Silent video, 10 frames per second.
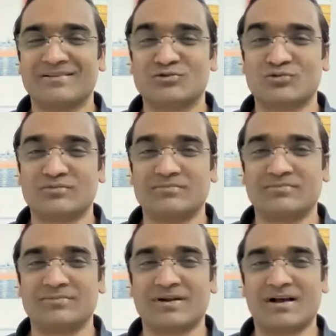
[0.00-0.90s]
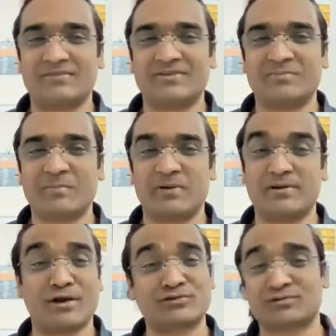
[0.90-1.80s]
So half the people,
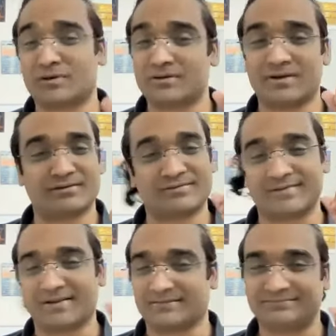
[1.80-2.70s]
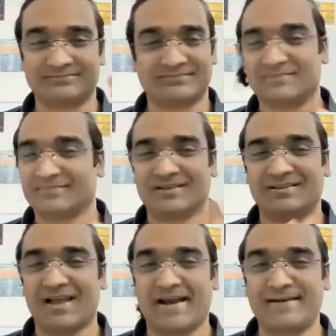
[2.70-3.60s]
yes sir, yes sir.
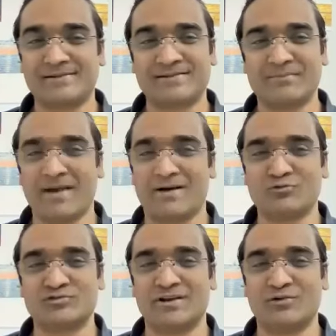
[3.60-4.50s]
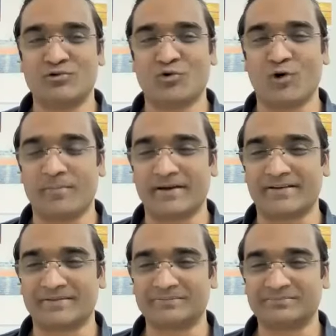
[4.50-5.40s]
The adults in my house, they don't
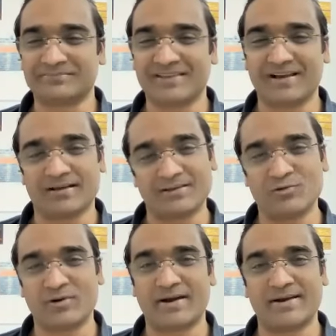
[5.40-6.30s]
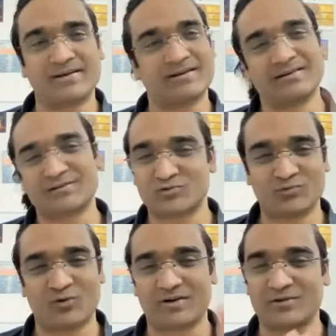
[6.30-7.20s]
cooperate. Yeah, your adult
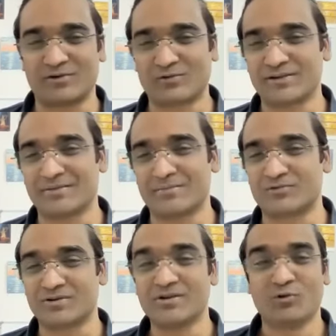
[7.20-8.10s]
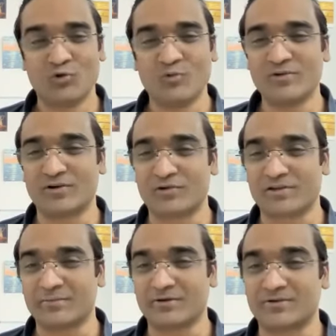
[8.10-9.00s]
understood what you are talking about, whom you are
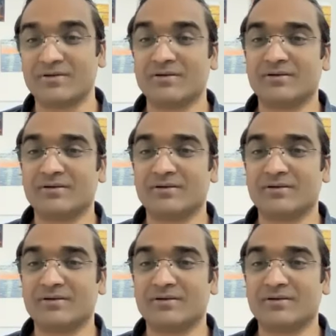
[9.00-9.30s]
talking about.